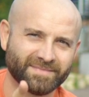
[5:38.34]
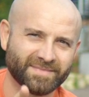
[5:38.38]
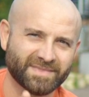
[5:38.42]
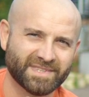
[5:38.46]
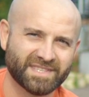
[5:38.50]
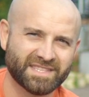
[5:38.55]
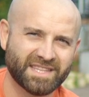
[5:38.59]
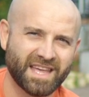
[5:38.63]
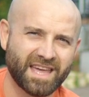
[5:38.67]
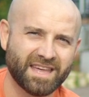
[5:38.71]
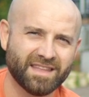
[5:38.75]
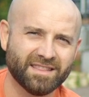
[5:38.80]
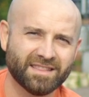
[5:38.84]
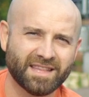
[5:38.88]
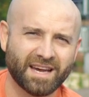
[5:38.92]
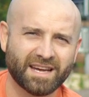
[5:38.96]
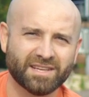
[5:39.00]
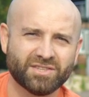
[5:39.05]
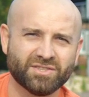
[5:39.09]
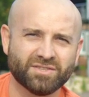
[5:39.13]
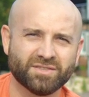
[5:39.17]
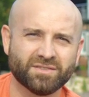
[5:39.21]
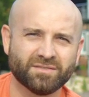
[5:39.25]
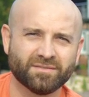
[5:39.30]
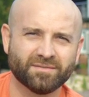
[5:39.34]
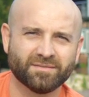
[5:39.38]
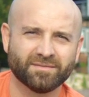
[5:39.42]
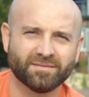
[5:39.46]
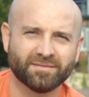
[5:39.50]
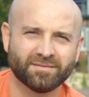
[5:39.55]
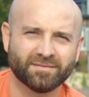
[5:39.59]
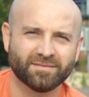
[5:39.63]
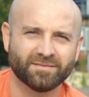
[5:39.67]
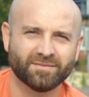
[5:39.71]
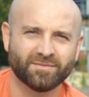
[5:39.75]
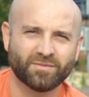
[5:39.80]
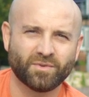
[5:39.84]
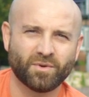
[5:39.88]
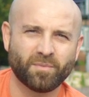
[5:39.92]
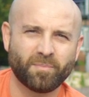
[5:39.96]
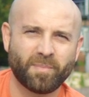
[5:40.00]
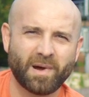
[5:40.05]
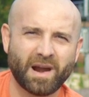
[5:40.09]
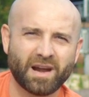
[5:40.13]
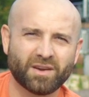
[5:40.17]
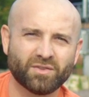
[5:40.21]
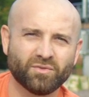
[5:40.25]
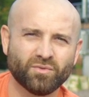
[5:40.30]
Stay in touch for
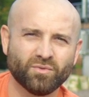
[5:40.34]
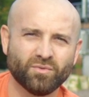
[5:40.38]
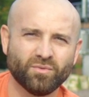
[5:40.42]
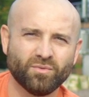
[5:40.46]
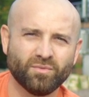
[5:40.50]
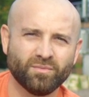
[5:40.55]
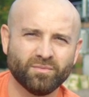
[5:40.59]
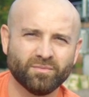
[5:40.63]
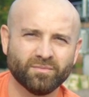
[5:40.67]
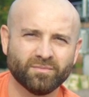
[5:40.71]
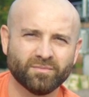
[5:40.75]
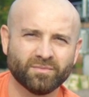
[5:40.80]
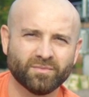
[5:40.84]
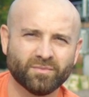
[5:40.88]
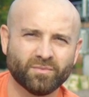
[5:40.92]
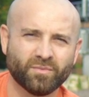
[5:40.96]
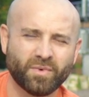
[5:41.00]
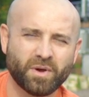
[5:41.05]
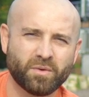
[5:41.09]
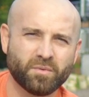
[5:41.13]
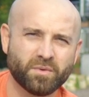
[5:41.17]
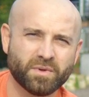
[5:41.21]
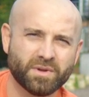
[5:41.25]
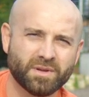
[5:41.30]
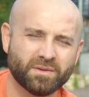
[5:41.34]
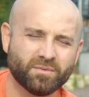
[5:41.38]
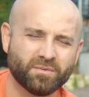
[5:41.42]
part 2, where we